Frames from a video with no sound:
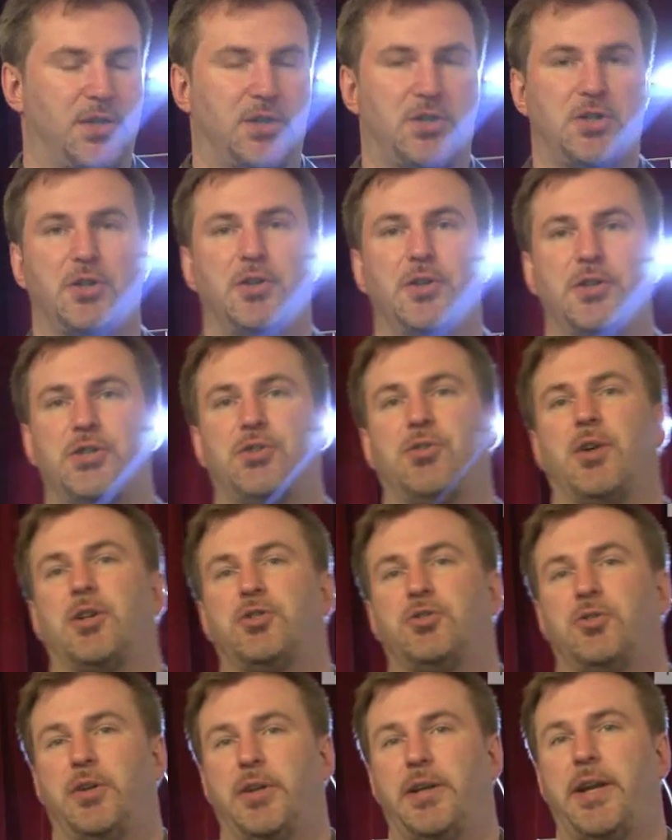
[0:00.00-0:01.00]
such a good
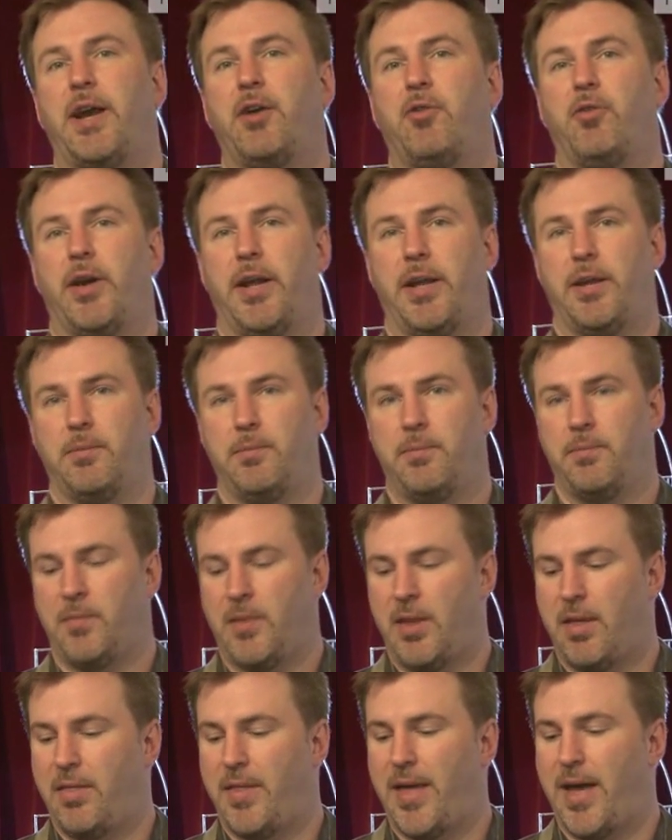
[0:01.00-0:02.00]
structural integrity
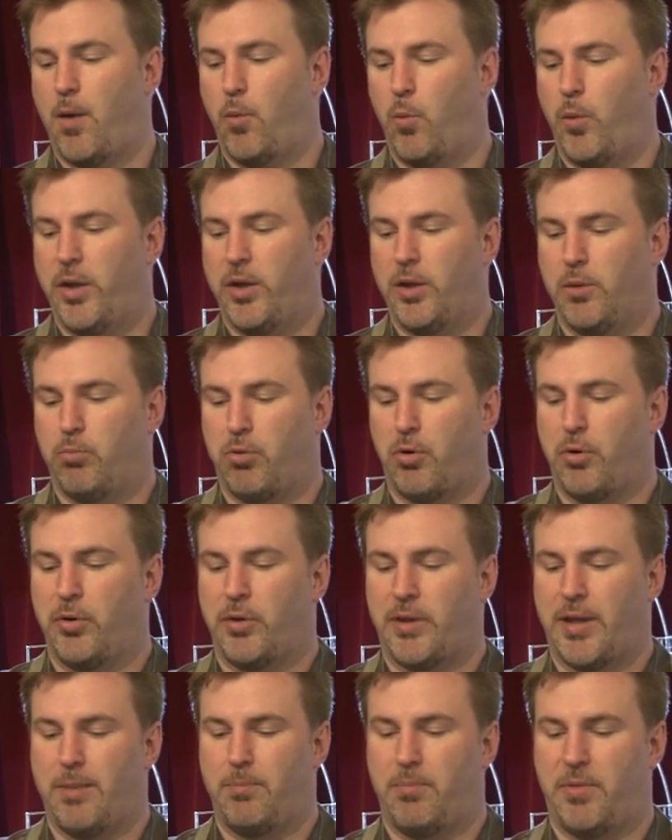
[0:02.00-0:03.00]
that we could
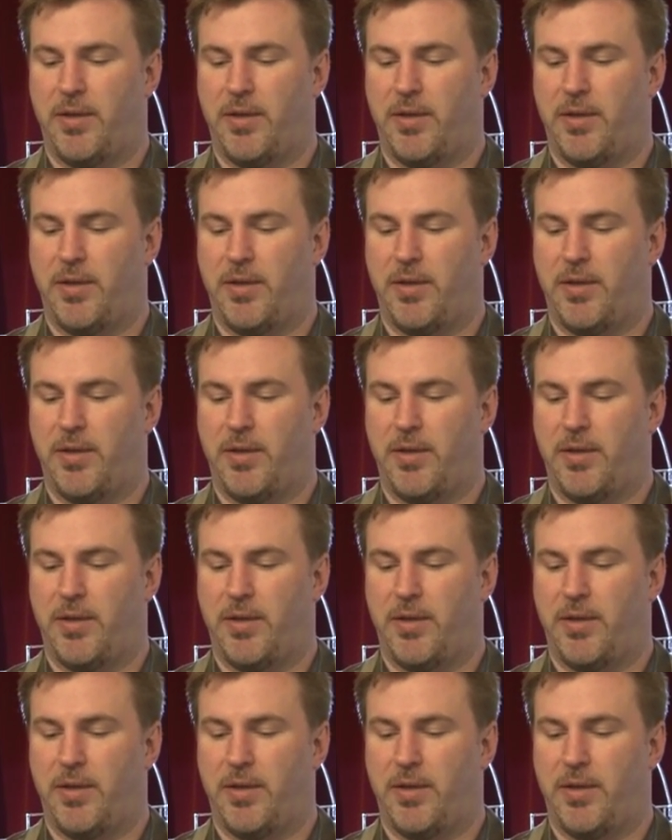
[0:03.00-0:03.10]
prototype